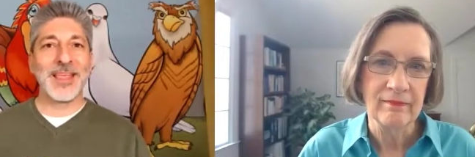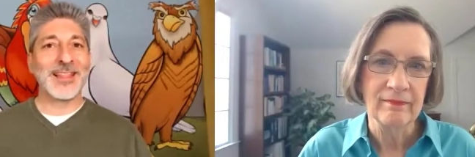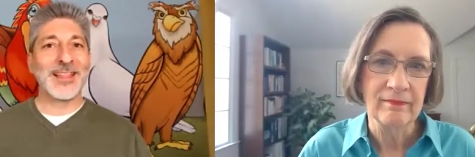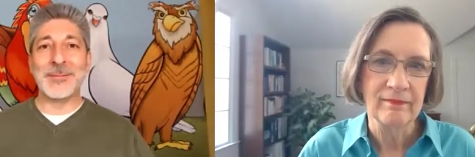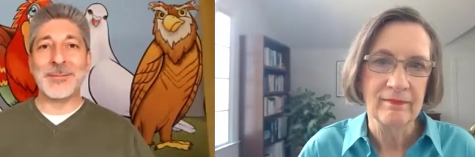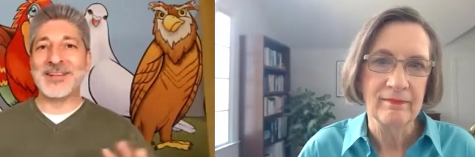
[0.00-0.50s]

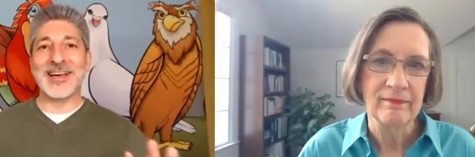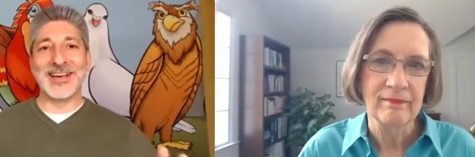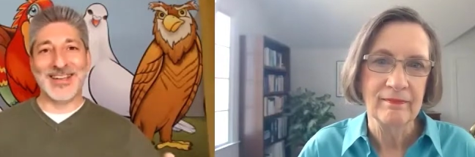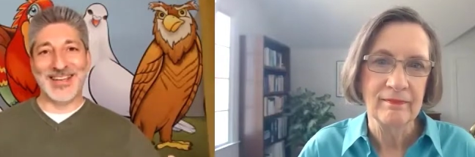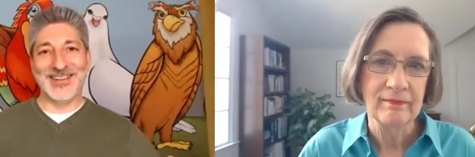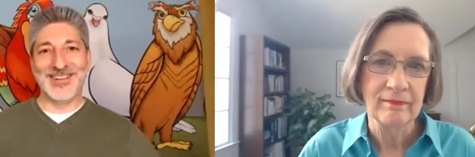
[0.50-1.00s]
Speaker 1: Let me tell
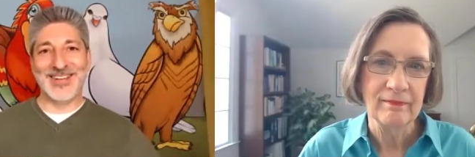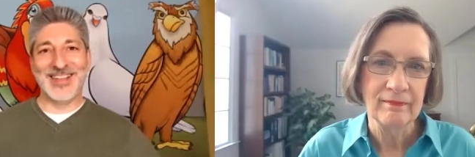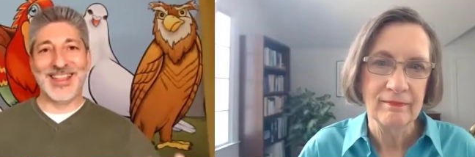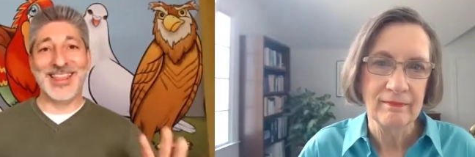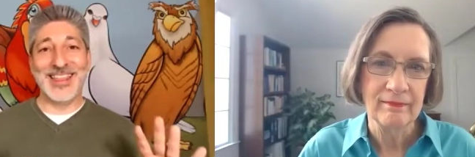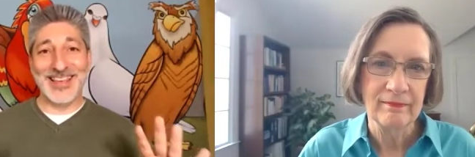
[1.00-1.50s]
you,
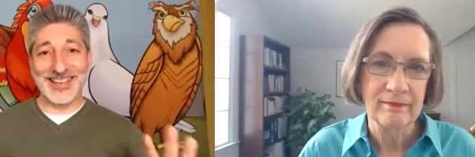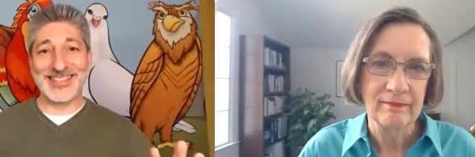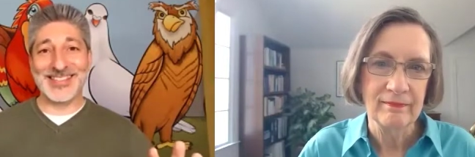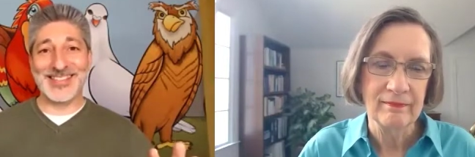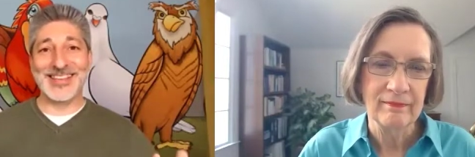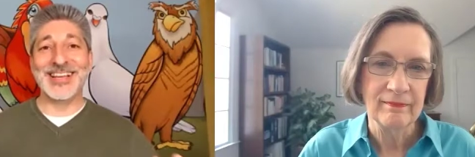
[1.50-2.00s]

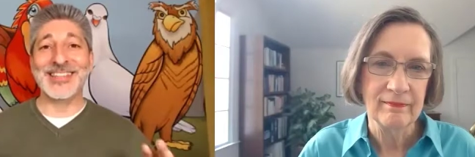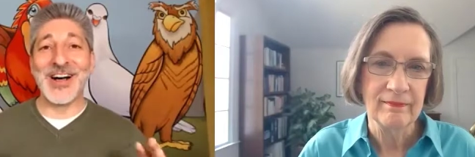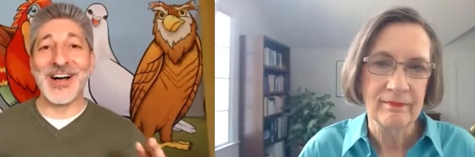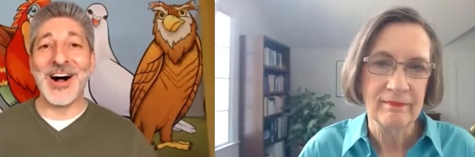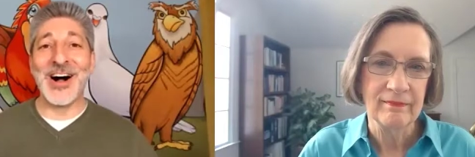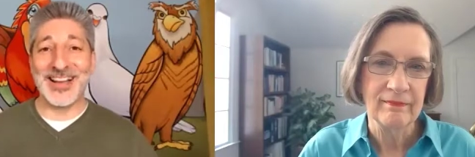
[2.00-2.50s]
this is
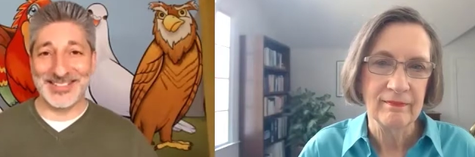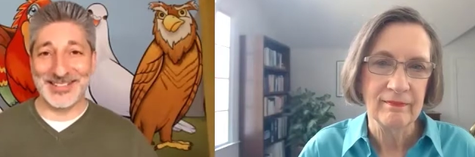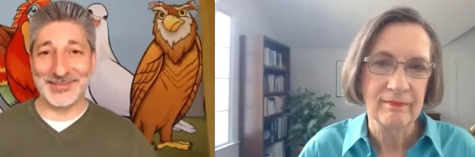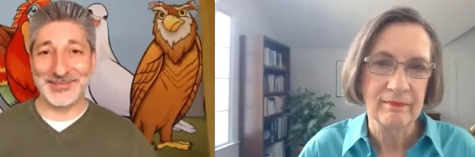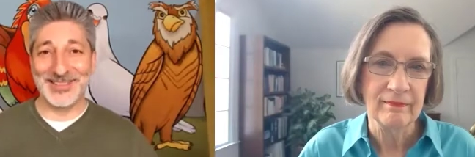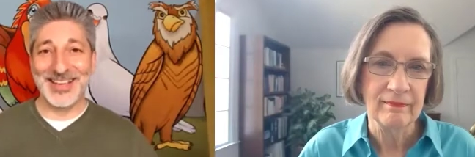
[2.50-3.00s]

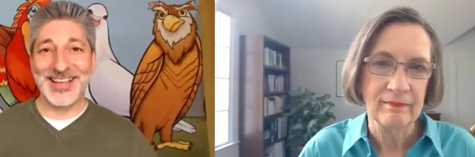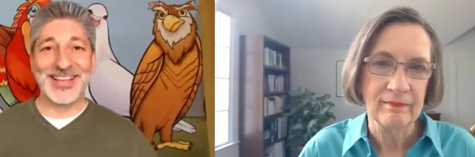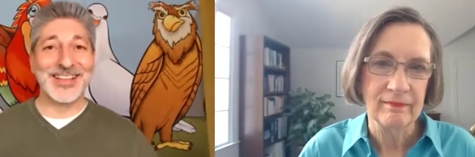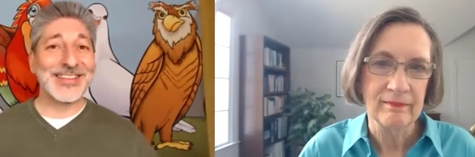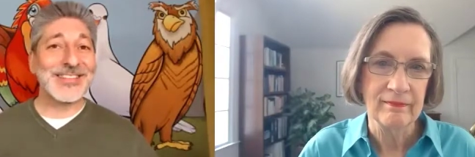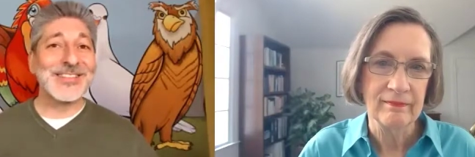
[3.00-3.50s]
awesome.
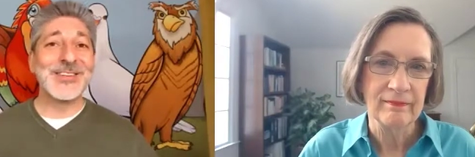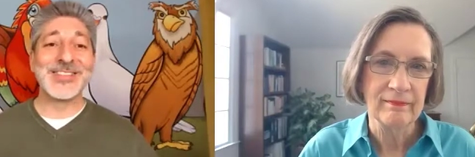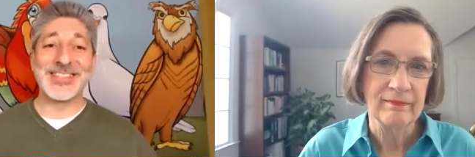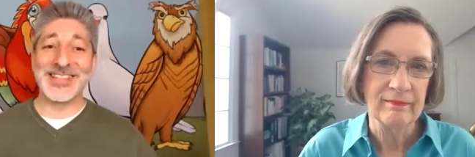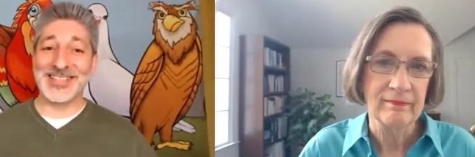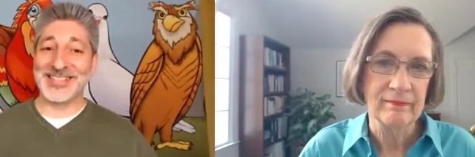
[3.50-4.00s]
This new
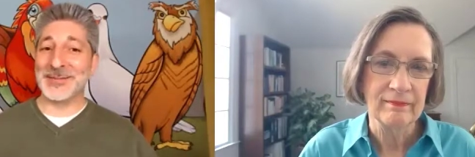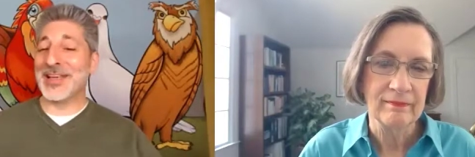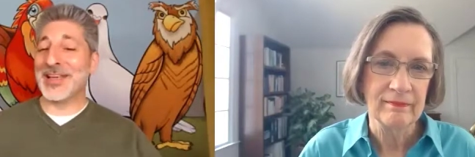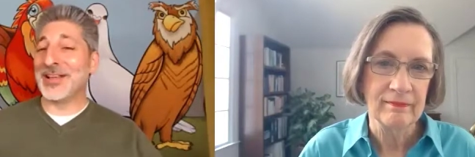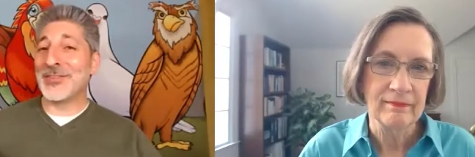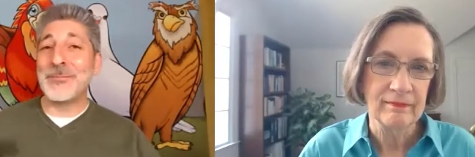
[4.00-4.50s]
system,
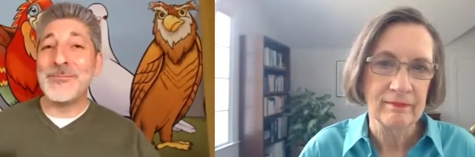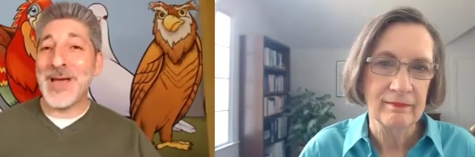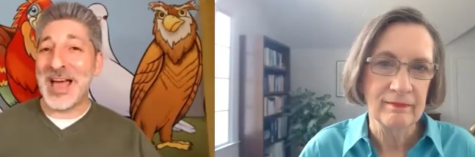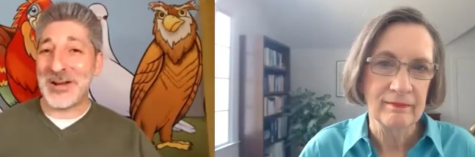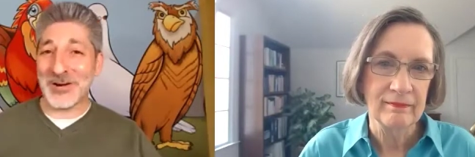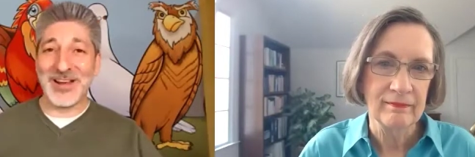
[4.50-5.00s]
it is
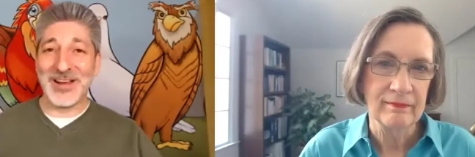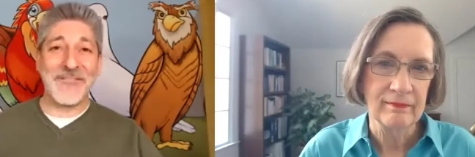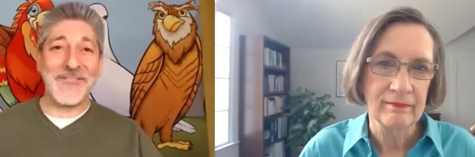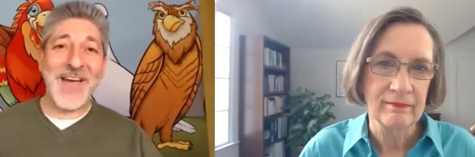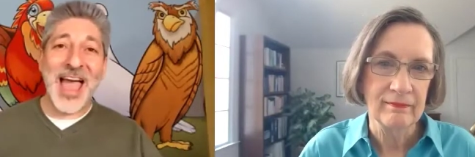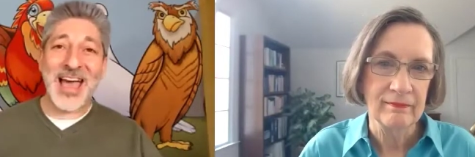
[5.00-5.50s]
better,
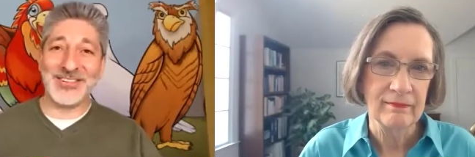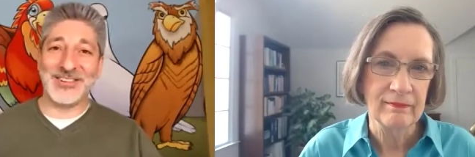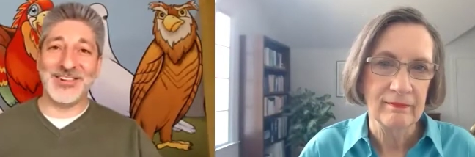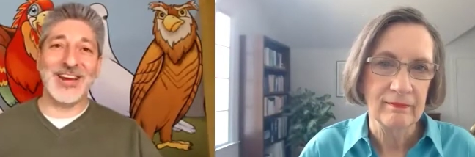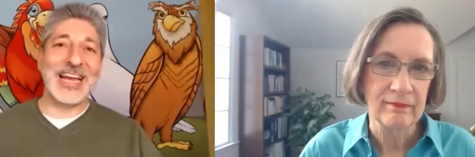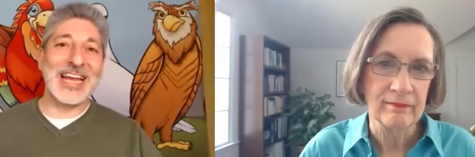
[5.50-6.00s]

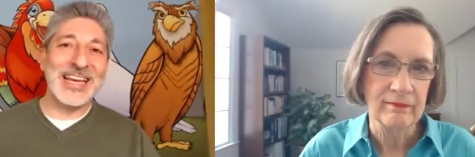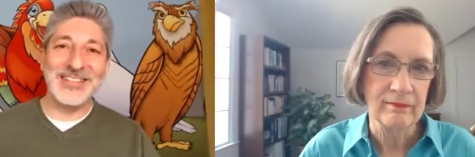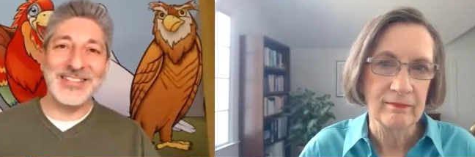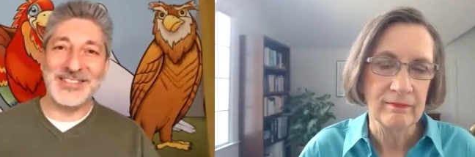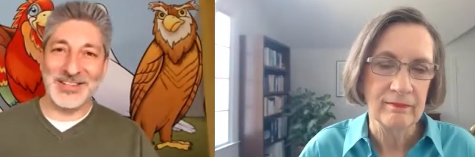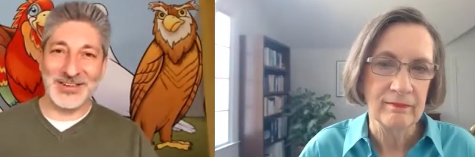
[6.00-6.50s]
faster,
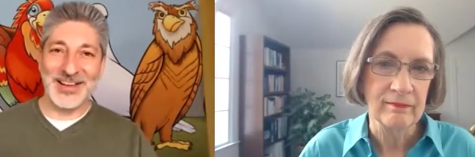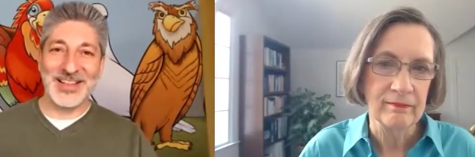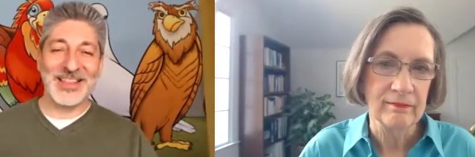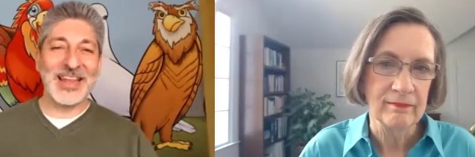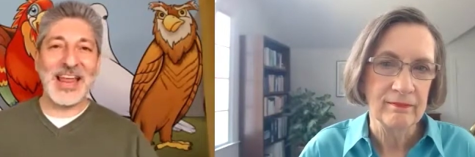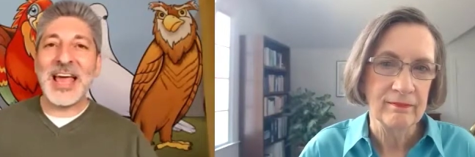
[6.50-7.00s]
easier
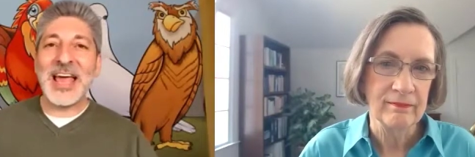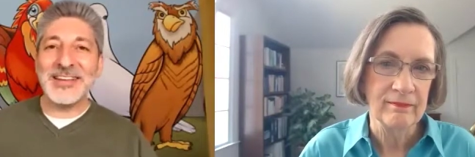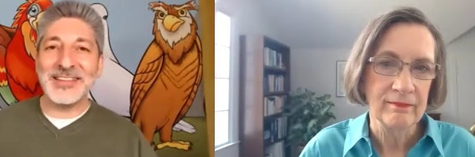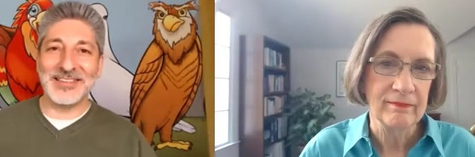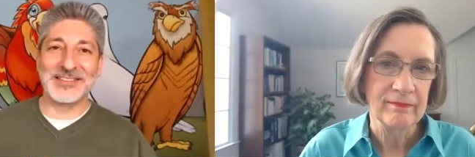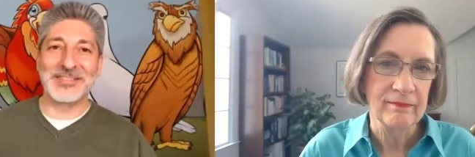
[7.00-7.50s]
than any
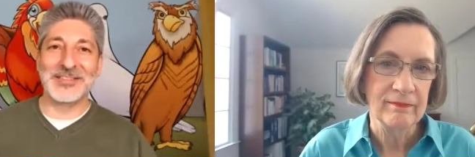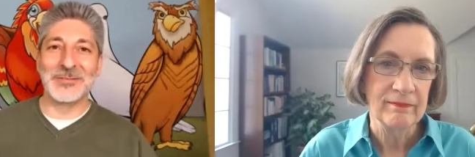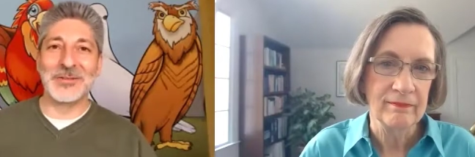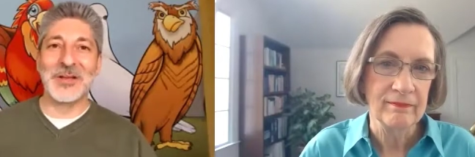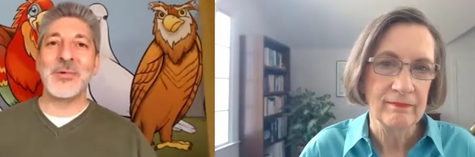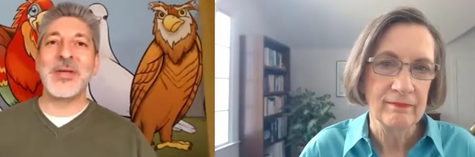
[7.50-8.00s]
system
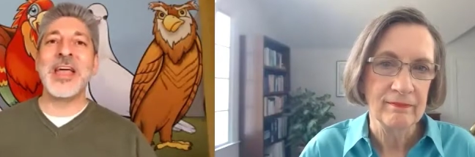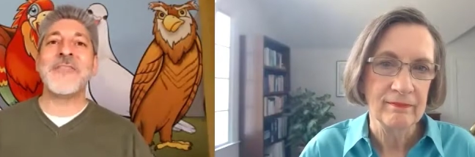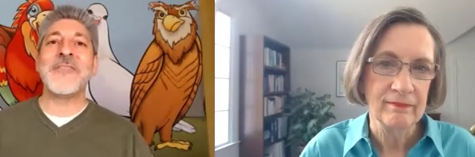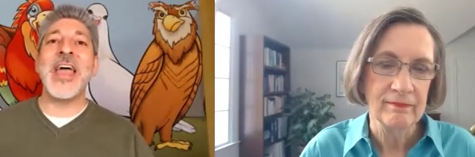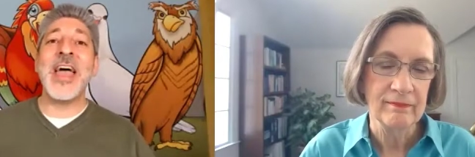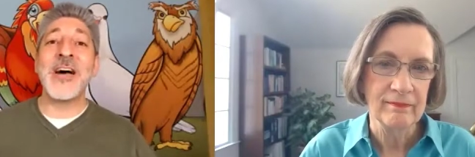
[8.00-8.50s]
we have
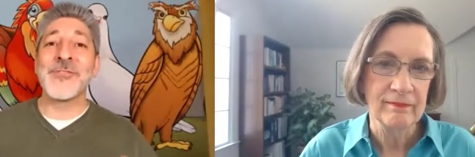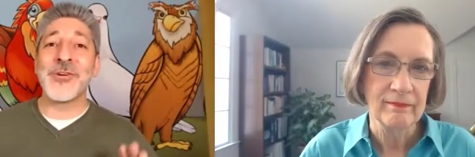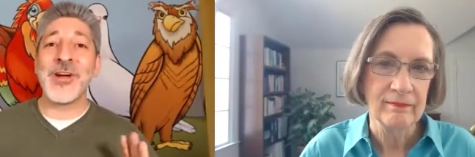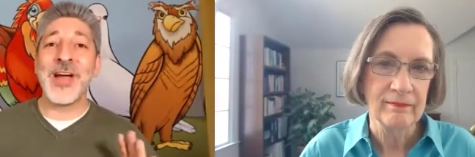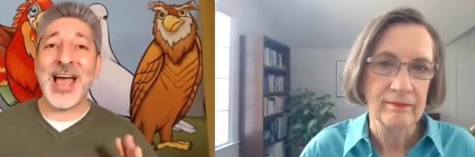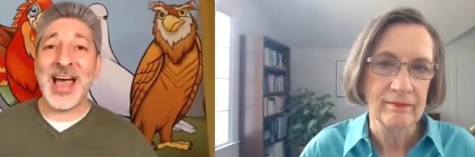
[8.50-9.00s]
ever
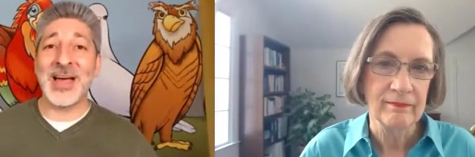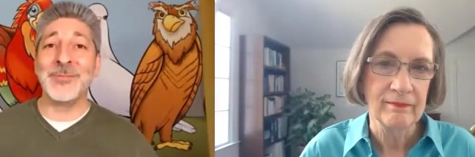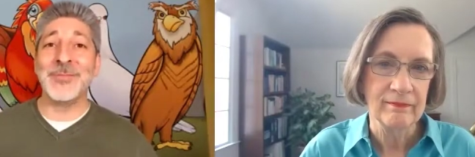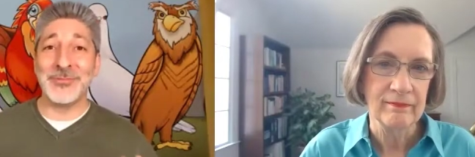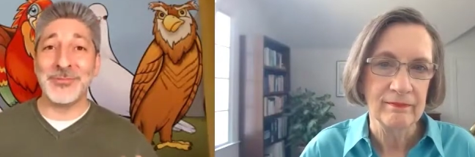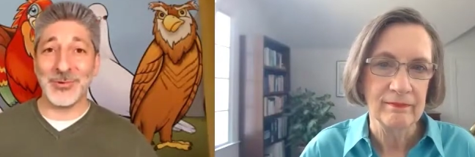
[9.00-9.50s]
had
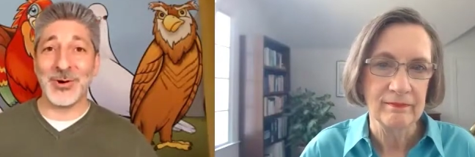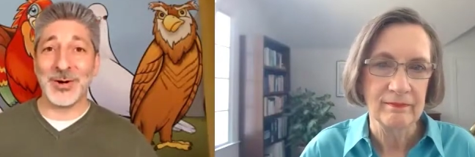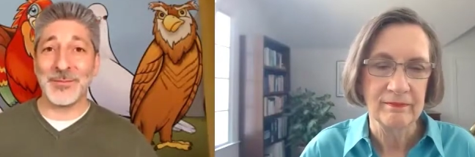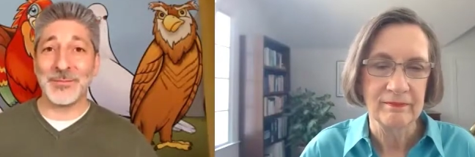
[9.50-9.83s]
before.